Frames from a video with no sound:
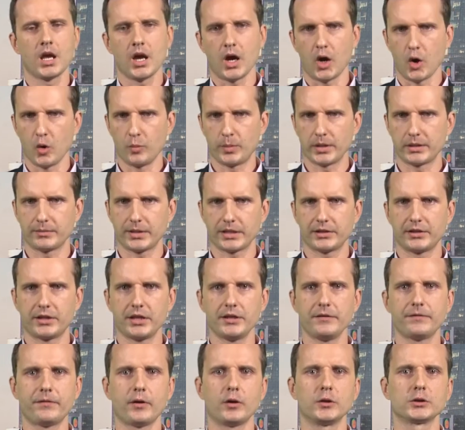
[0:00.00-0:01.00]
Open by
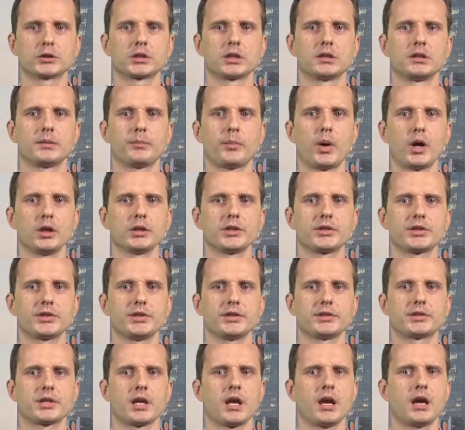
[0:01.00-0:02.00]
default
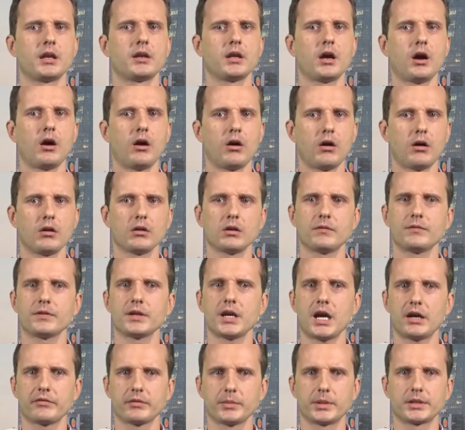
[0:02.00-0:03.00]
policies and a
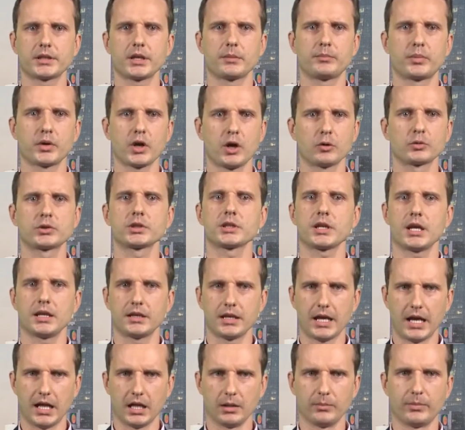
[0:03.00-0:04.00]
whole-of-government approach can
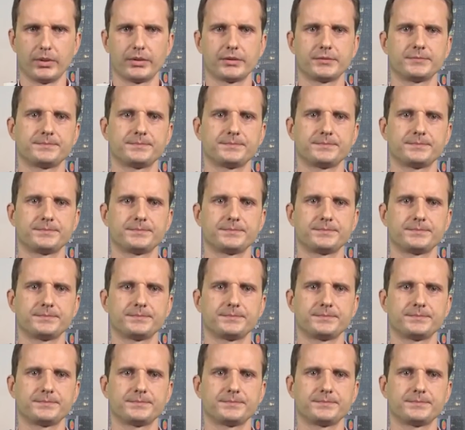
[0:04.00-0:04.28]
help.